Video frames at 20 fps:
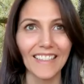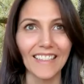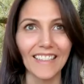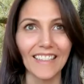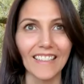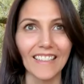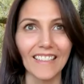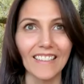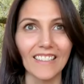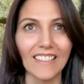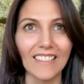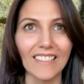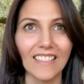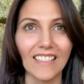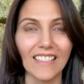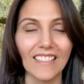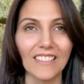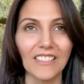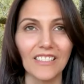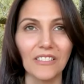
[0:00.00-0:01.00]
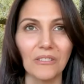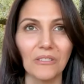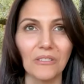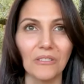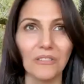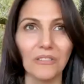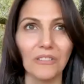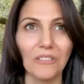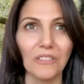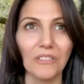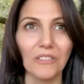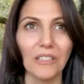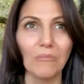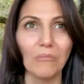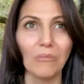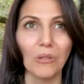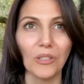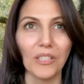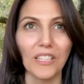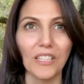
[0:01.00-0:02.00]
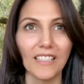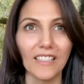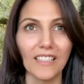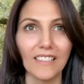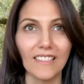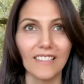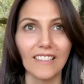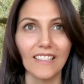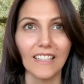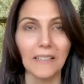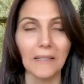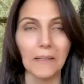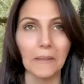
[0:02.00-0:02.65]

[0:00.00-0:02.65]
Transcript: and I started to embody it,